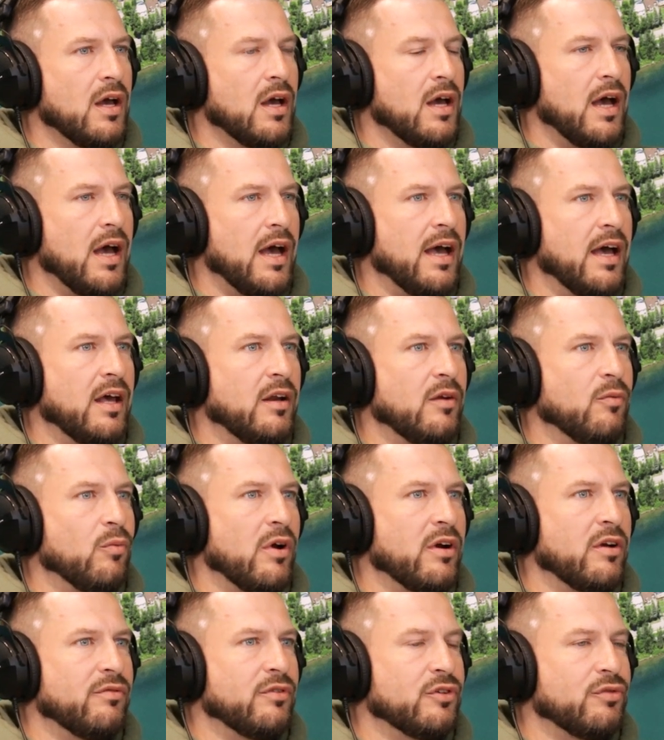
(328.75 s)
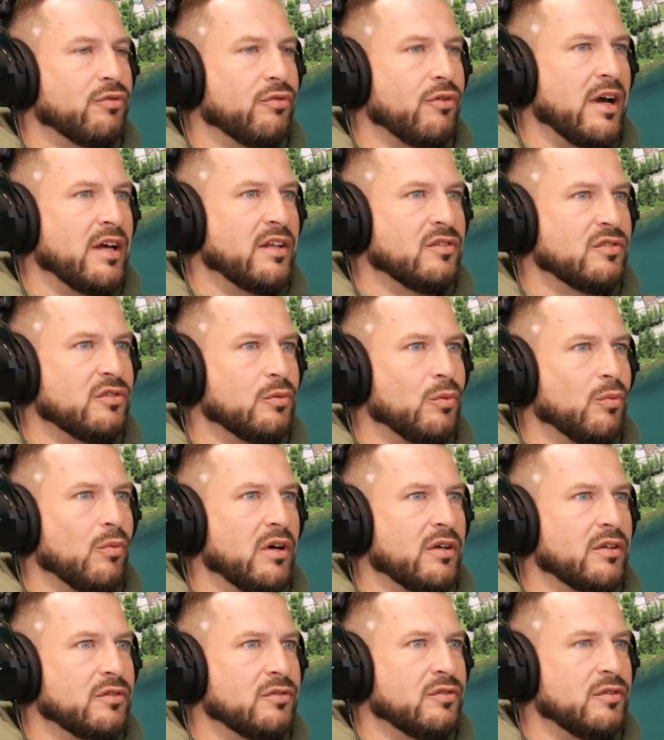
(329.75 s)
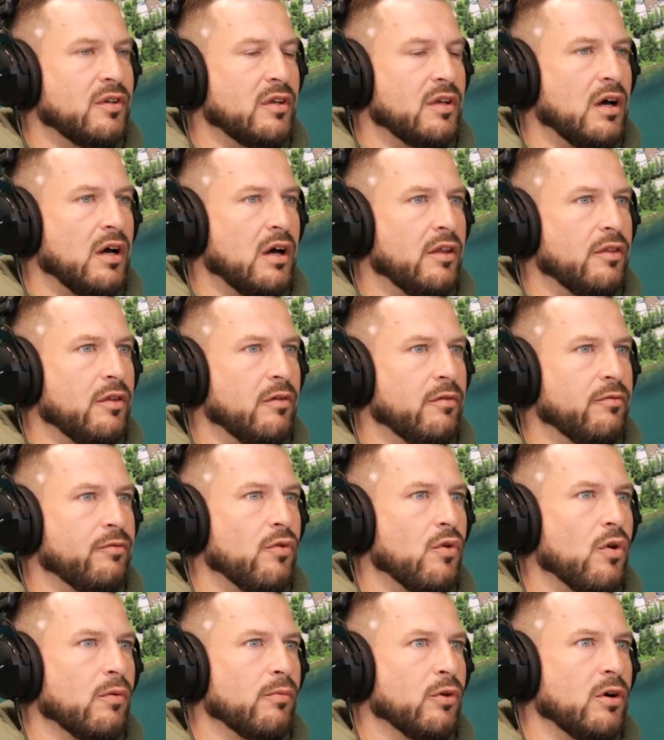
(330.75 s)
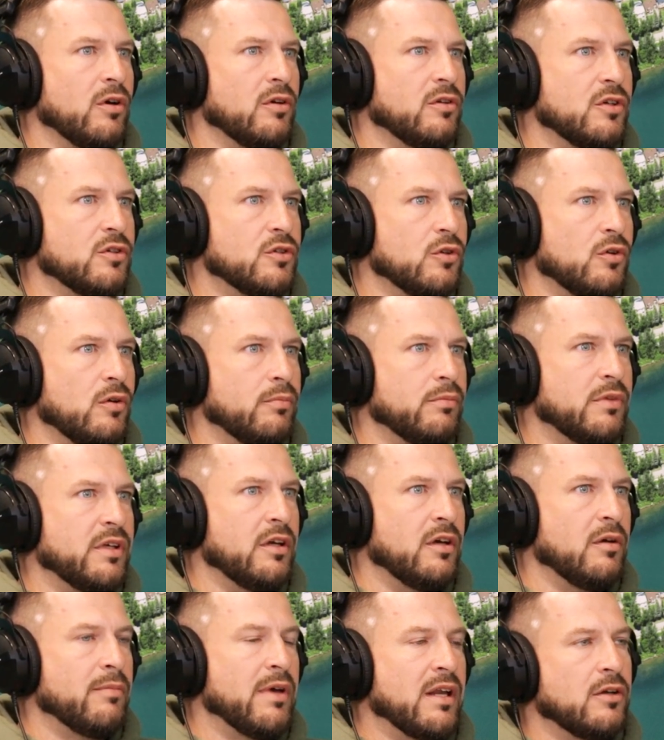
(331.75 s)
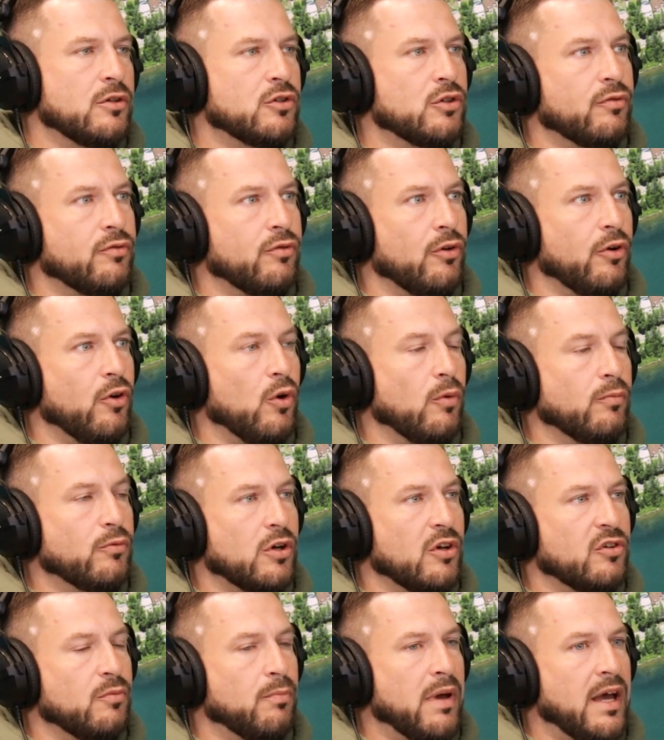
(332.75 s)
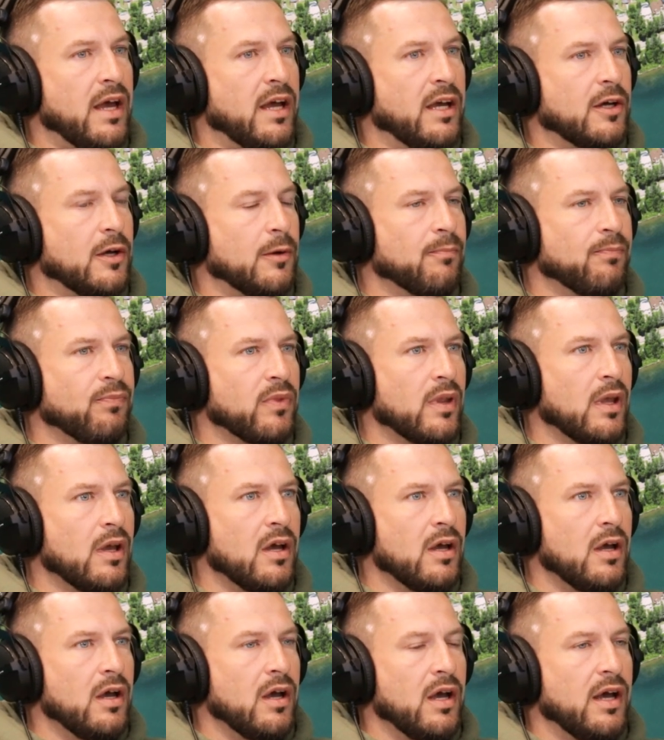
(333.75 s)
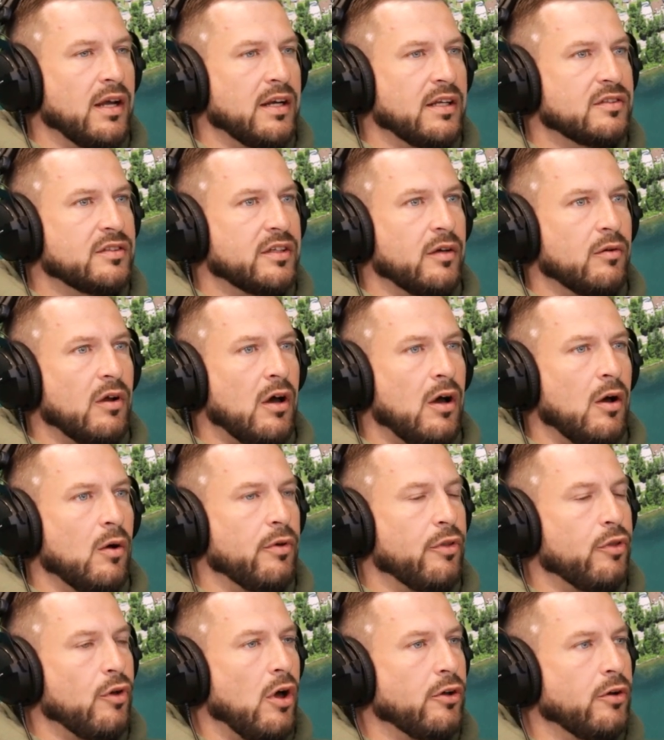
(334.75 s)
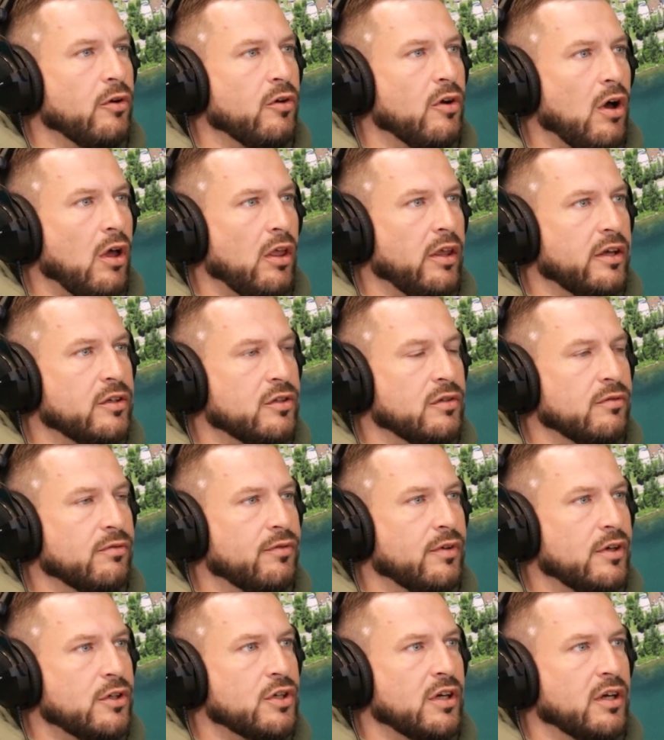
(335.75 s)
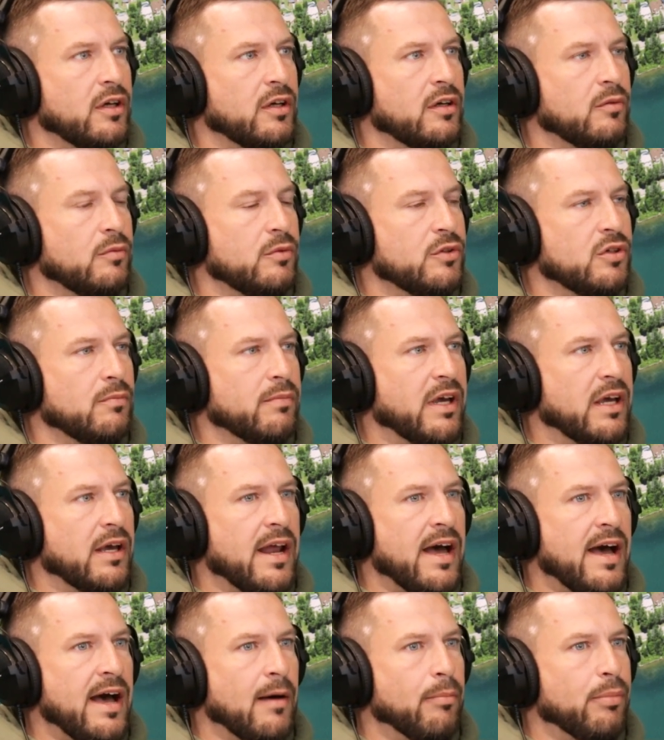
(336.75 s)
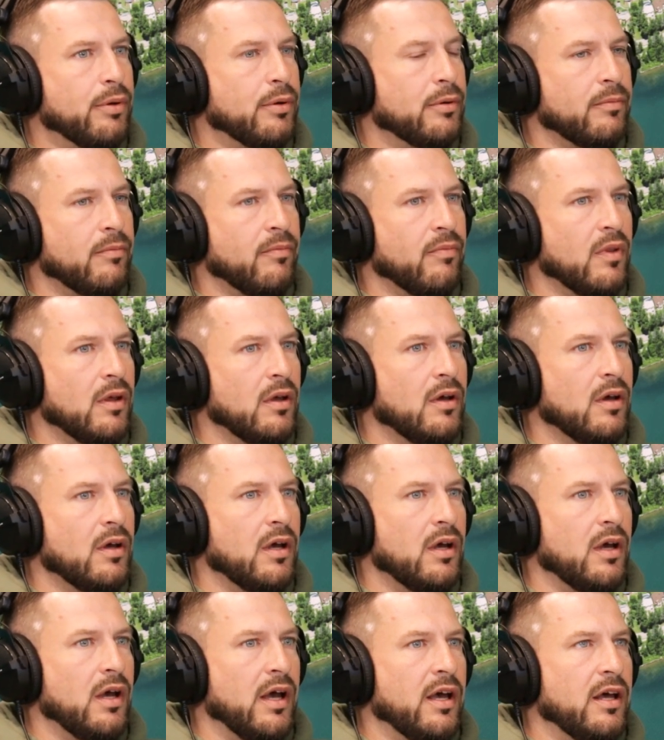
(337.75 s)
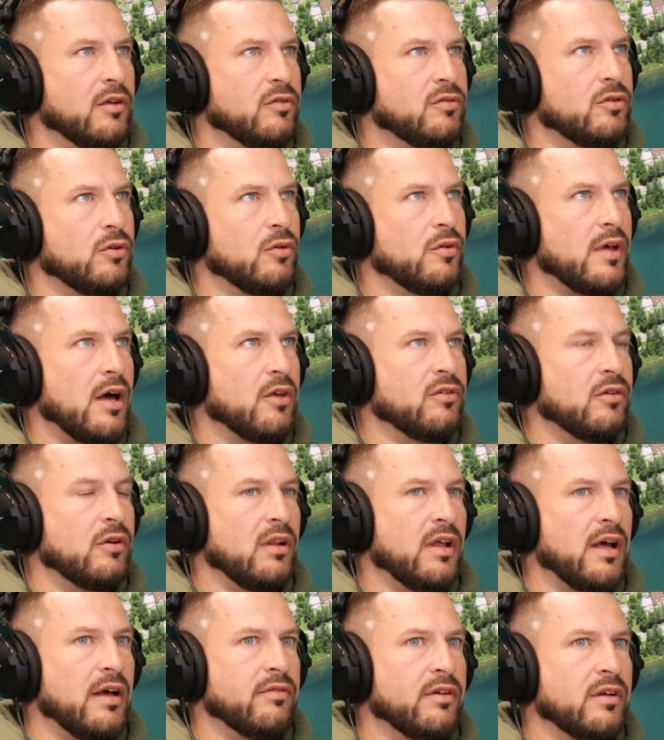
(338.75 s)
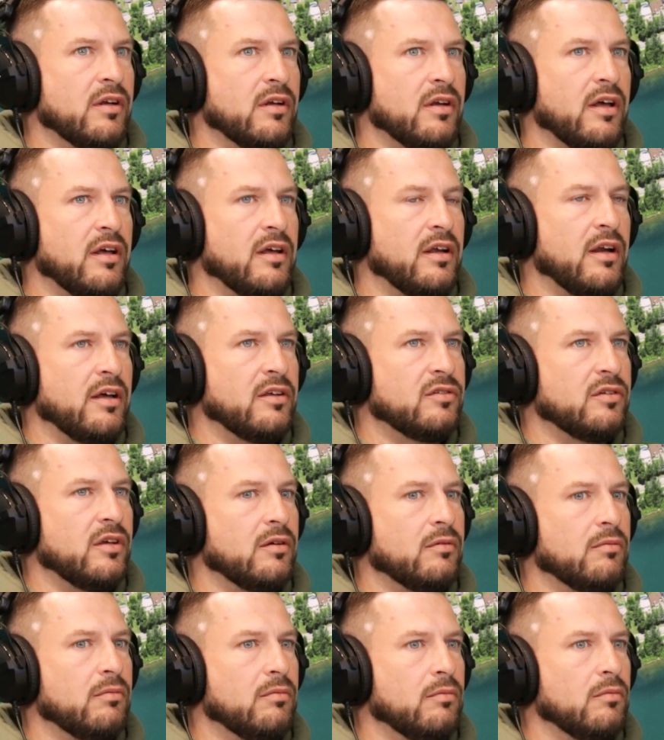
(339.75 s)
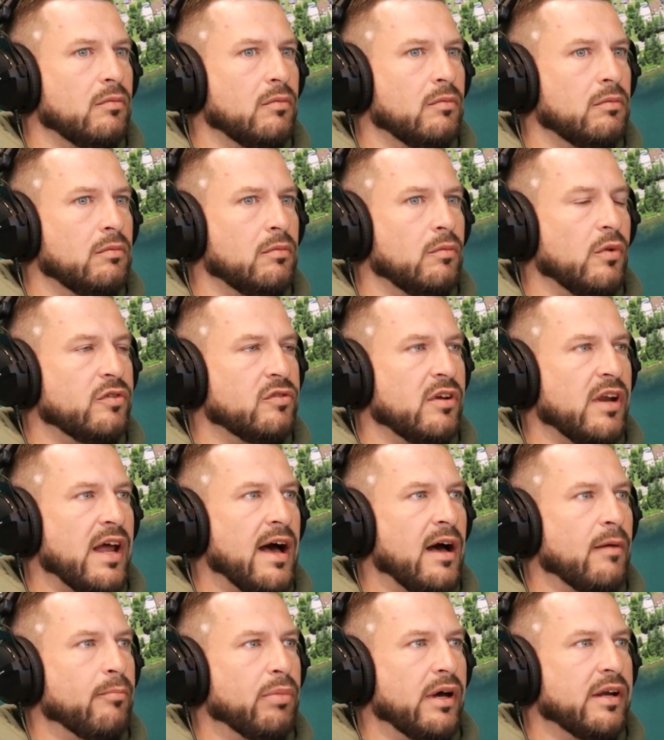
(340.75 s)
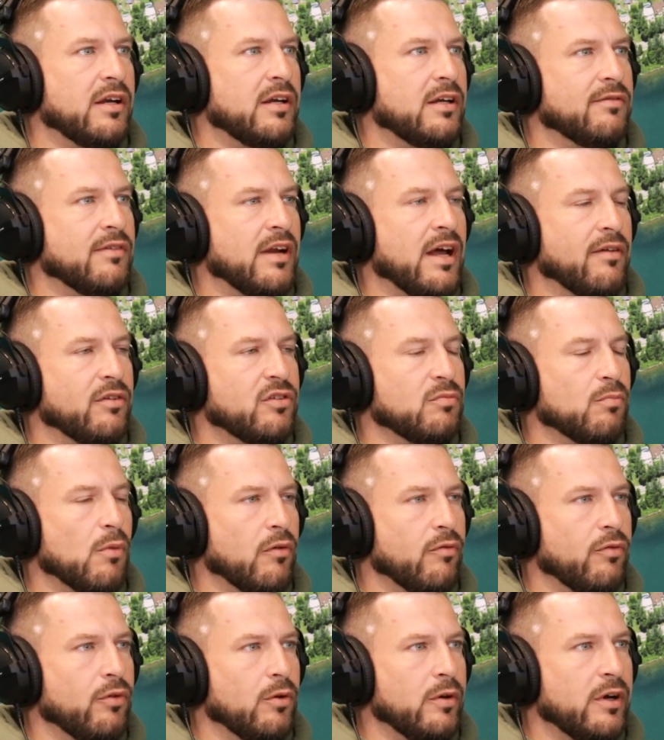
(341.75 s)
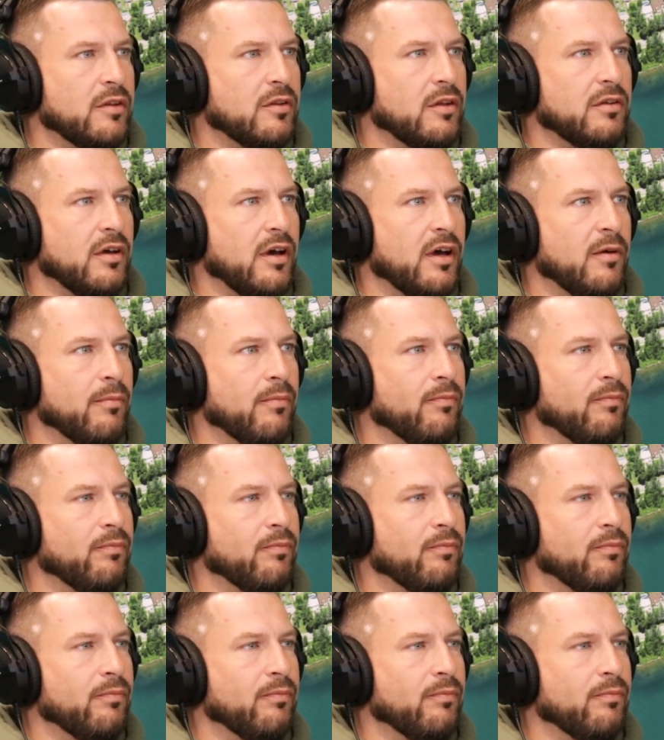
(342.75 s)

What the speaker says: And one of his friends was the former digital media manager for Home Trust Bank. And he said, oh, with all your knowledge in fishing, we should make an app. And it's 2011. And I said, what's an app? I didn't even have a smartphone at the time.